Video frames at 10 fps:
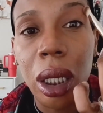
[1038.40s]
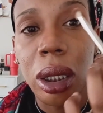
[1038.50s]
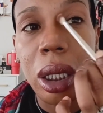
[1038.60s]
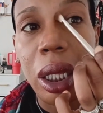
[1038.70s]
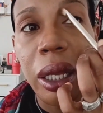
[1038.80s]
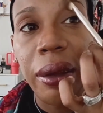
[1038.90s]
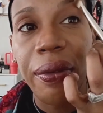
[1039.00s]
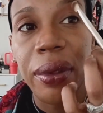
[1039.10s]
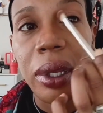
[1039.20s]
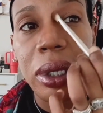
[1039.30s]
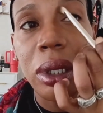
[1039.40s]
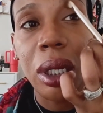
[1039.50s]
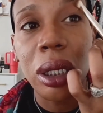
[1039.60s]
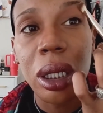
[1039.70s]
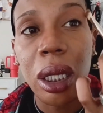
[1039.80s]
Such a lift.
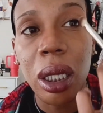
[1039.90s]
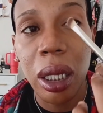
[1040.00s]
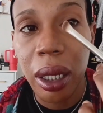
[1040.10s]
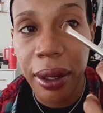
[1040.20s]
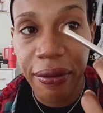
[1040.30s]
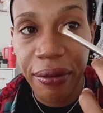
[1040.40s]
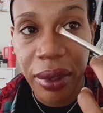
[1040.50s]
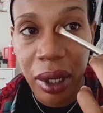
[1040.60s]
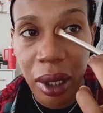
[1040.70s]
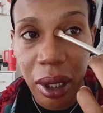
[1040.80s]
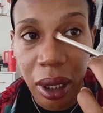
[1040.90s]
Such a lift.